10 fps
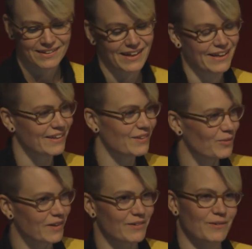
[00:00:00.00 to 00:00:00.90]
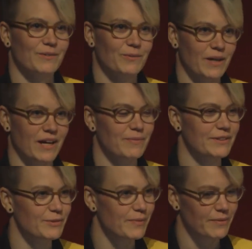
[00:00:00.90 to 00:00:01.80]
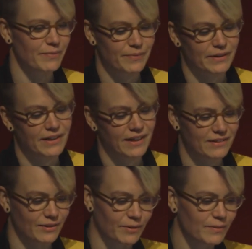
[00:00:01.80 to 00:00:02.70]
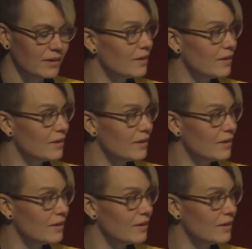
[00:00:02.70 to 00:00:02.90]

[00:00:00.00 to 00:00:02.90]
and whatever we happen to be building at the moment.